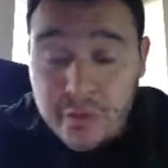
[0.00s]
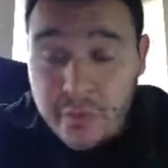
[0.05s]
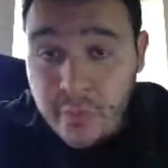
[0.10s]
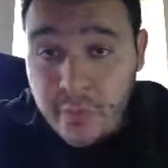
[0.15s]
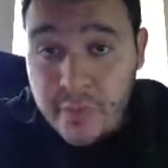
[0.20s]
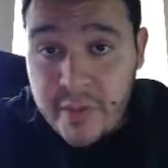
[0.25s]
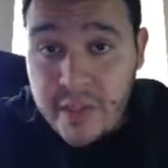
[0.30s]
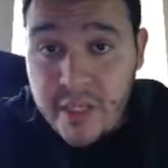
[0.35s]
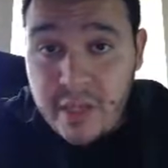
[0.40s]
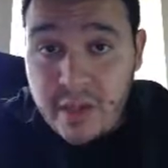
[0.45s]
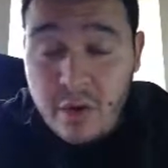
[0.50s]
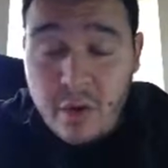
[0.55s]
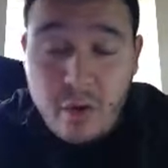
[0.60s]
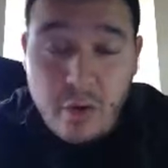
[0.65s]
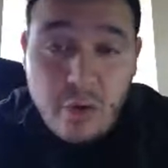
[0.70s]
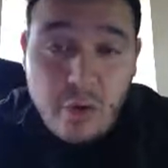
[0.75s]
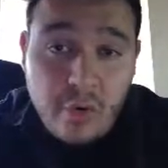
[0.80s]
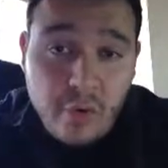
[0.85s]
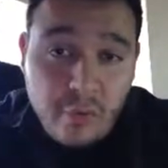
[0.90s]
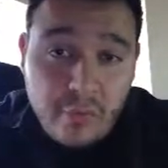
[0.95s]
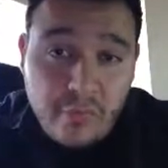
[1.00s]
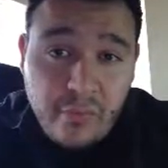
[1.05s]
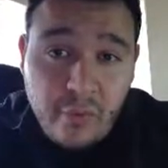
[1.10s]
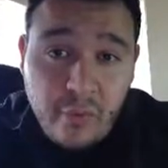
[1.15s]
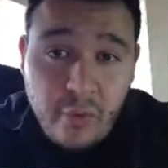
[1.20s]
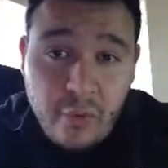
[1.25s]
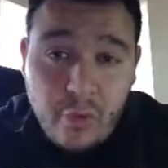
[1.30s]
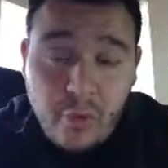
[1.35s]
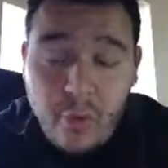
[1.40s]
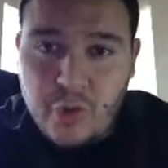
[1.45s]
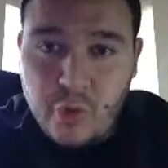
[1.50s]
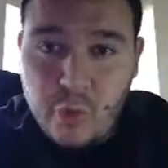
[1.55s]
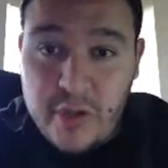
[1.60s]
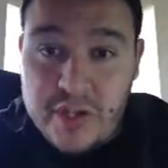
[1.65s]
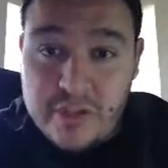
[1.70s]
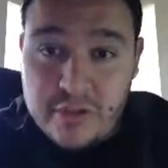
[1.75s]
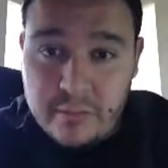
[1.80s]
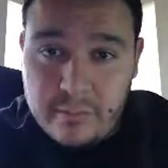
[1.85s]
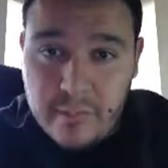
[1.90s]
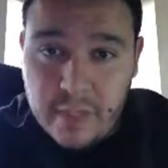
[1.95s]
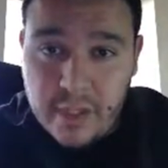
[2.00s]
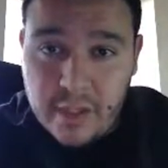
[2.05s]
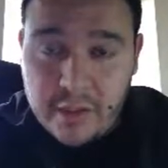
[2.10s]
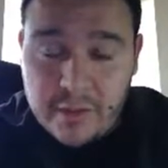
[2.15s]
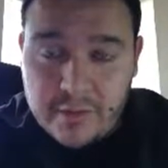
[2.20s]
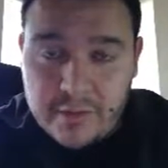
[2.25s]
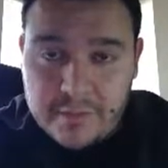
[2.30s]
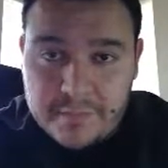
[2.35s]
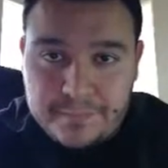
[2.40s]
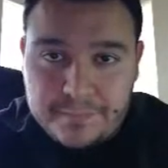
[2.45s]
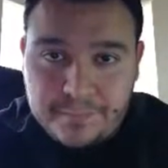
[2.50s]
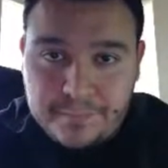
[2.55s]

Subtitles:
3 or 4 question blocks.